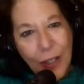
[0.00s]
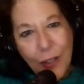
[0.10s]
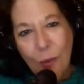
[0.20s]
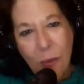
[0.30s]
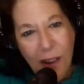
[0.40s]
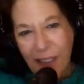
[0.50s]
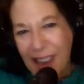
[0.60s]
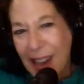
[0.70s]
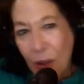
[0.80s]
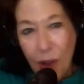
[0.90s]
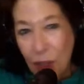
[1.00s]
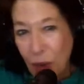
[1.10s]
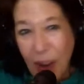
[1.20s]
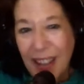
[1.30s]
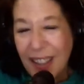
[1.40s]
through part of the Outlaw
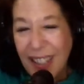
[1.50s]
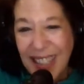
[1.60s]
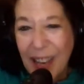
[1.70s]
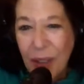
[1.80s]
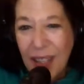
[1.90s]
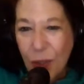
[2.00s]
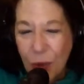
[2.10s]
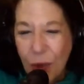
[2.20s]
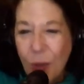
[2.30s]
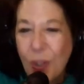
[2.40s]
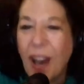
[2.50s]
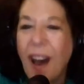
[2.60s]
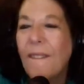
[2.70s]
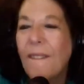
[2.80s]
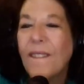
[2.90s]
Trail in southeastern Utah.
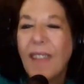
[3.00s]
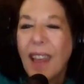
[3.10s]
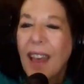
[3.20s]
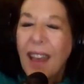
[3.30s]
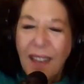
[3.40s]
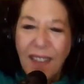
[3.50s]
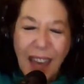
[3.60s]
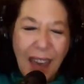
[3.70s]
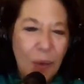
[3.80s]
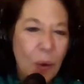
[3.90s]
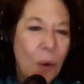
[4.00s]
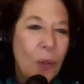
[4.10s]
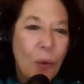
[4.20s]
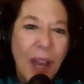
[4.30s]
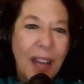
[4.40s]
And the guy who owned
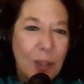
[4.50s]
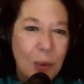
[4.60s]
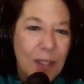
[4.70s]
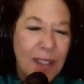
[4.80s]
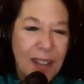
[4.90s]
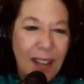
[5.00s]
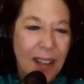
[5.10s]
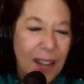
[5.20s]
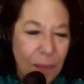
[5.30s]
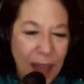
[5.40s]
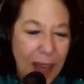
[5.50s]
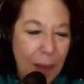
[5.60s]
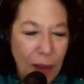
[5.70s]
the ranch became my